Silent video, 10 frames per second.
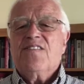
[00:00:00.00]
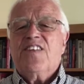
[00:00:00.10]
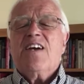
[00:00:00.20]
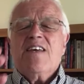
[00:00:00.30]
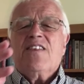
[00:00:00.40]

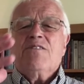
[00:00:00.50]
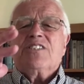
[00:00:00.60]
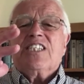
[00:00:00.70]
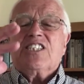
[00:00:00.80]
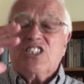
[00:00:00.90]
There
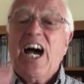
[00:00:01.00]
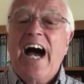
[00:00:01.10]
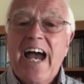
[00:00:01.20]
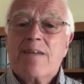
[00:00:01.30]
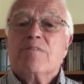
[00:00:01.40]
was a
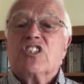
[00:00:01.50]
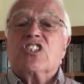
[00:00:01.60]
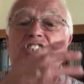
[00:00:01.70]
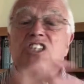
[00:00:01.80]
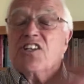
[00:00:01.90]
time,
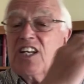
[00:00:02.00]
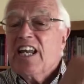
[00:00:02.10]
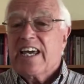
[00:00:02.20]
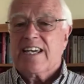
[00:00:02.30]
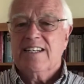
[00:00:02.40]

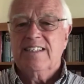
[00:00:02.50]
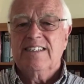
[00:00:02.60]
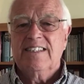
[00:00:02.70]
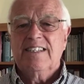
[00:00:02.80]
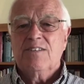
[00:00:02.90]
suddenly,
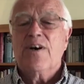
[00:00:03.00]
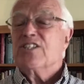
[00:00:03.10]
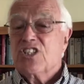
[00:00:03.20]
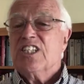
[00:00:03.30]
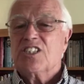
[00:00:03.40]

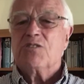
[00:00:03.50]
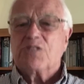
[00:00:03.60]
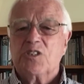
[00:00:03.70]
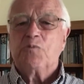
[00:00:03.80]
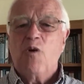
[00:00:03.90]
when
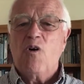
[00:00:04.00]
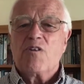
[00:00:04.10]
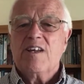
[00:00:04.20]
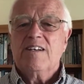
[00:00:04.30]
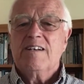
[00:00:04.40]
Jesus was
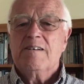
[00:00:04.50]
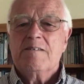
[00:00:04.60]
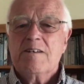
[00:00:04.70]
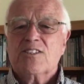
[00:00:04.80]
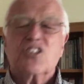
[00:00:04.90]
born.
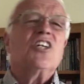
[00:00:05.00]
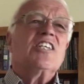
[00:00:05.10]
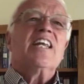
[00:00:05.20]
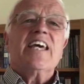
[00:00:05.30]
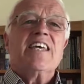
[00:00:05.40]

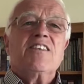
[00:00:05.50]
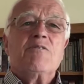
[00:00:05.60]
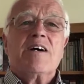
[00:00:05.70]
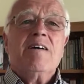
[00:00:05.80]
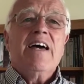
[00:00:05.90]
Suddenly there
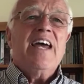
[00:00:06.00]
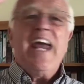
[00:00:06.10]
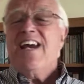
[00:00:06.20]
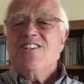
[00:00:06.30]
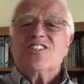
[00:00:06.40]
were
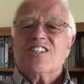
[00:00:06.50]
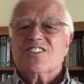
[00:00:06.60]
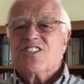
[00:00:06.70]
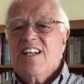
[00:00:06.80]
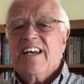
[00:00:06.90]

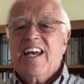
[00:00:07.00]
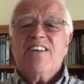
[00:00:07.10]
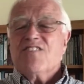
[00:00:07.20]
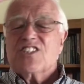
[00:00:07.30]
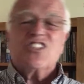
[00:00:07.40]
angels
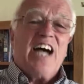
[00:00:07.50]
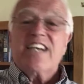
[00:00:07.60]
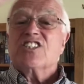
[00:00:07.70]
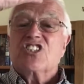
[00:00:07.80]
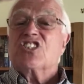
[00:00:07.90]
in the
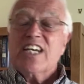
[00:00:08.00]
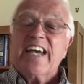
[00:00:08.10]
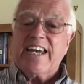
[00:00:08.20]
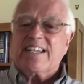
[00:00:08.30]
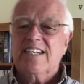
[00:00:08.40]
sky
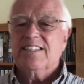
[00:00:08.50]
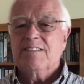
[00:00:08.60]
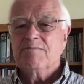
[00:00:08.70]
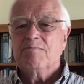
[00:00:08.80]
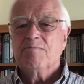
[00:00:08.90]
singing.
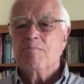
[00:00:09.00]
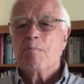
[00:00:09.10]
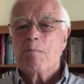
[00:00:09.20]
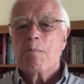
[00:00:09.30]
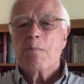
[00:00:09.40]

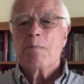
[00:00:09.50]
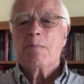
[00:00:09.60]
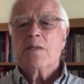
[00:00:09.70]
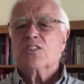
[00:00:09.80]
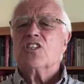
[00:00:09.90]

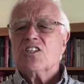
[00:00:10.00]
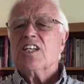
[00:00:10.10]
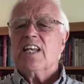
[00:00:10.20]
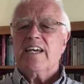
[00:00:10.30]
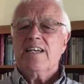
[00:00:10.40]

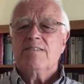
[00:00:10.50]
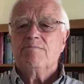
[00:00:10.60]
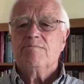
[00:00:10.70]
Suddenly